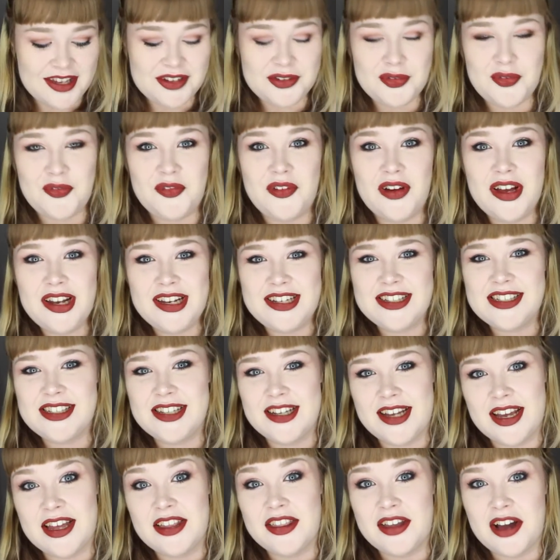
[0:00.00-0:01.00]
It's fun,
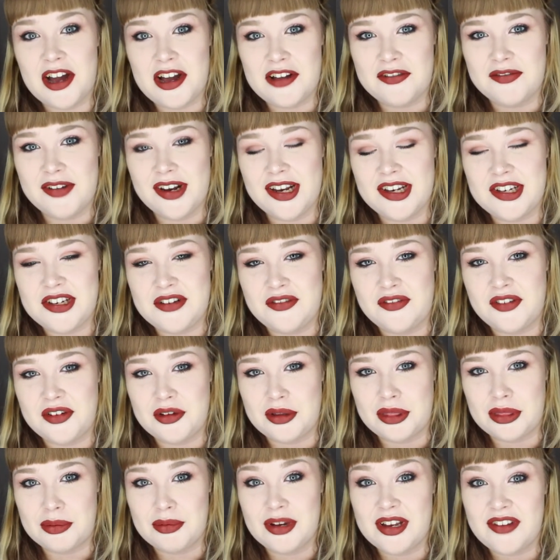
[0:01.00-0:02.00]
isn't it, that I've managed to
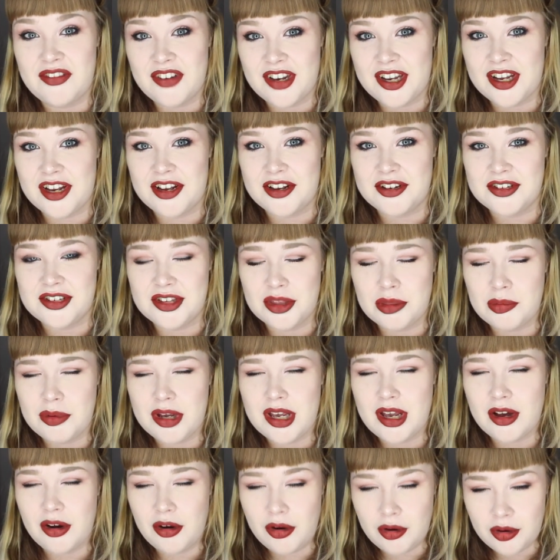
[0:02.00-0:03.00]
fill 3 videos,
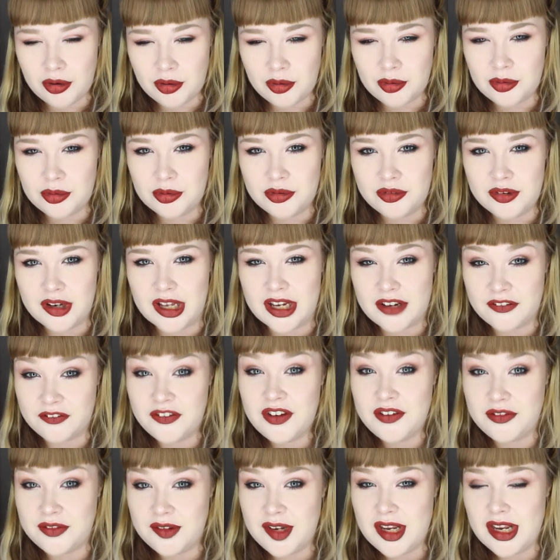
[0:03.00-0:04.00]
3 whole
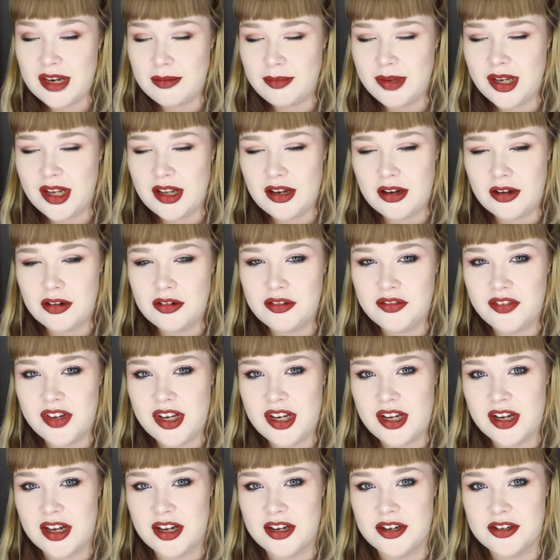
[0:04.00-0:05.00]
15-minute long
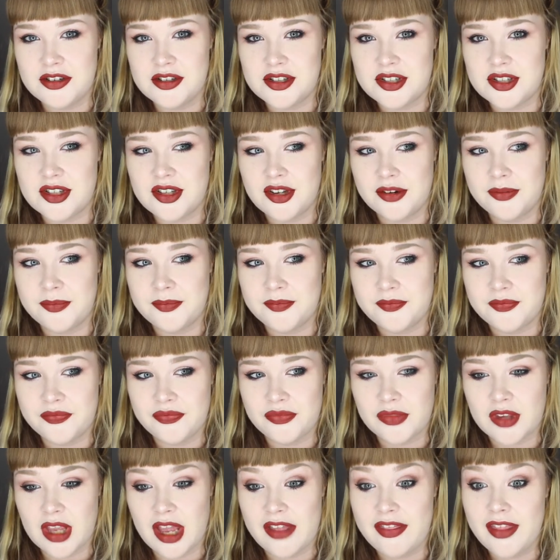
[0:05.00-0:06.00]
videos,
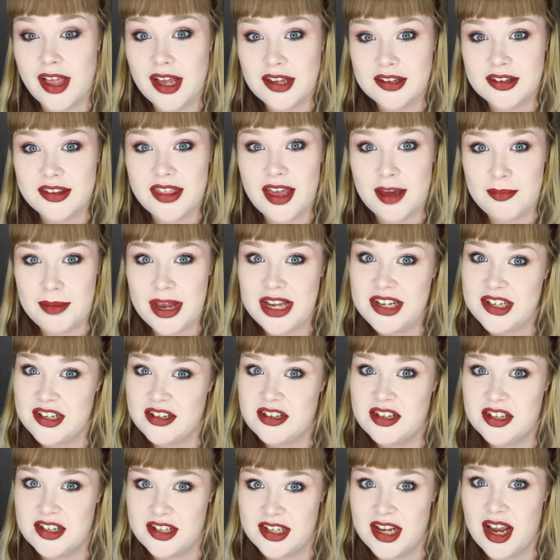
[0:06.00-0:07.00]
and that's them
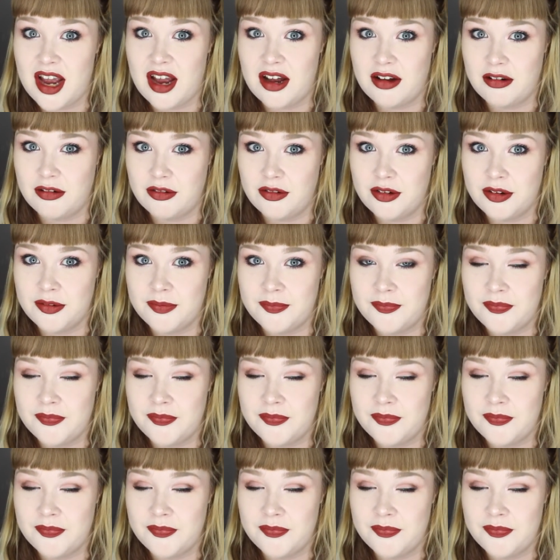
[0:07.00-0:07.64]
edited down,